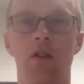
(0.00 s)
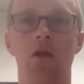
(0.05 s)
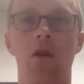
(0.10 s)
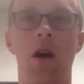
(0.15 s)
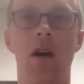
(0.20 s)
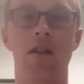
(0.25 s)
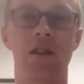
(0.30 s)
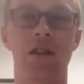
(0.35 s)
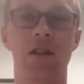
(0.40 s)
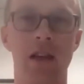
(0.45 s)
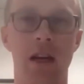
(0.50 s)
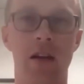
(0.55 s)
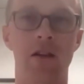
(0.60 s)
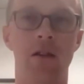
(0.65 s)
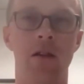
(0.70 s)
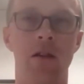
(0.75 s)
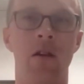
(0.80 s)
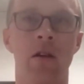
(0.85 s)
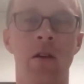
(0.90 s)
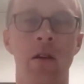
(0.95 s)

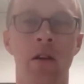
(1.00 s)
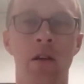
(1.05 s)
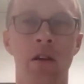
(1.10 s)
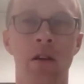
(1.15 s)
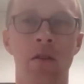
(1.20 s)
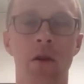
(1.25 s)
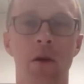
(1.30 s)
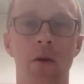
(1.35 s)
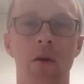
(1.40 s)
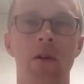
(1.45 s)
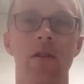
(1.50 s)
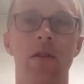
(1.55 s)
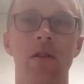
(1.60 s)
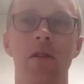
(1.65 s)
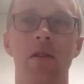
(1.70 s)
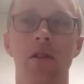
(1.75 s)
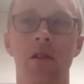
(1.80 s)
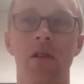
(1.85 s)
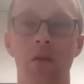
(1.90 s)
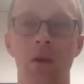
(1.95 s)
cross-sector
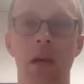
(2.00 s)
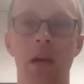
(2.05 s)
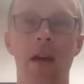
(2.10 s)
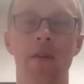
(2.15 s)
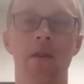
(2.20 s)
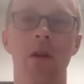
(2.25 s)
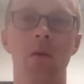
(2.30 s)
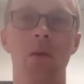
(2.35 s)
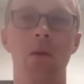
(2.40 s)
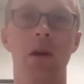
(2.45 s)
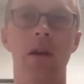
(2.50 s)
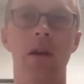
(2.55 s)
focuses that we have in our